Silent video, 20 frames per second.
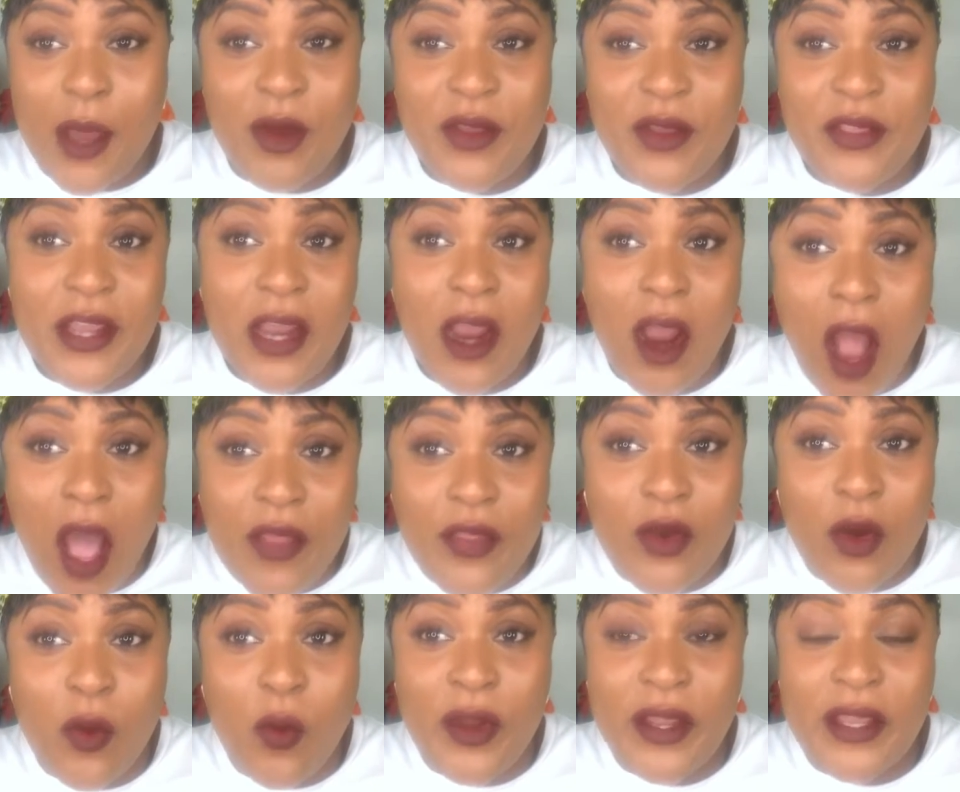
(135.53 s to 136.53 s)
But there are
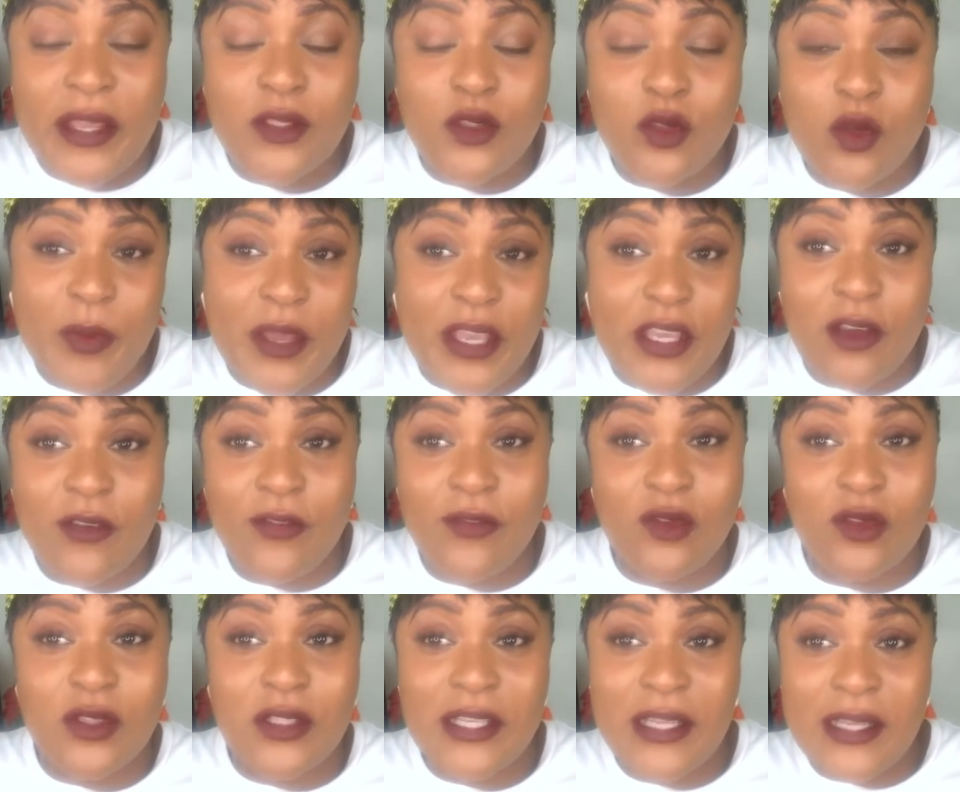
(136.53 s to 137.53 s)
other ways to make your
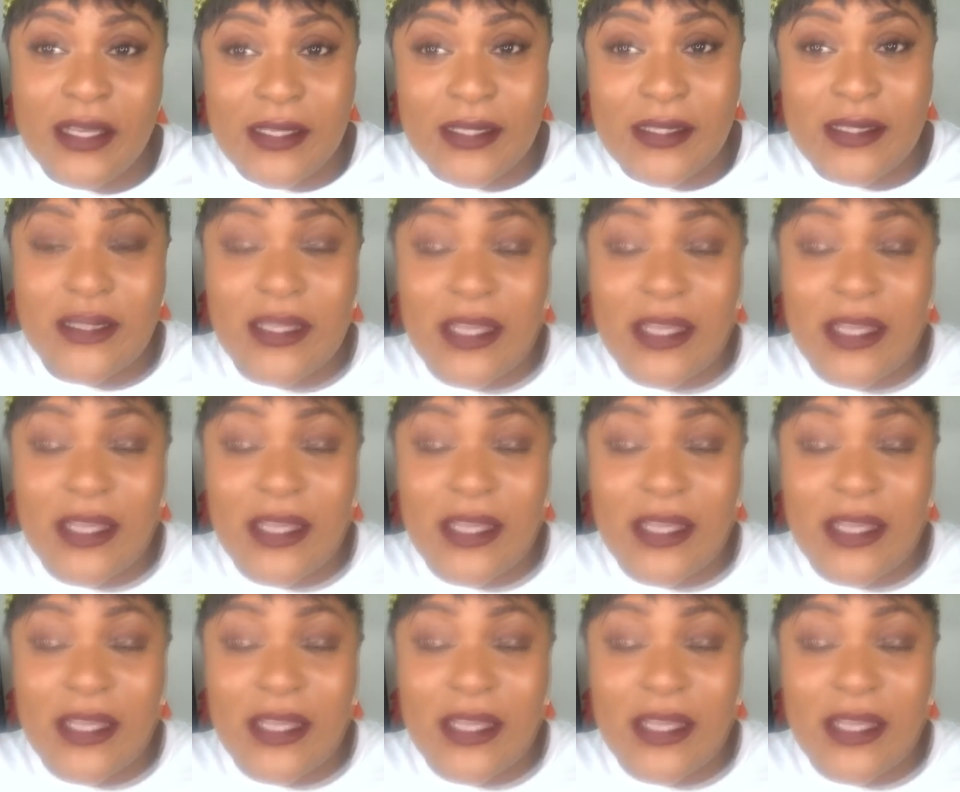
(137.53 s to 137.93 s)
food tasty.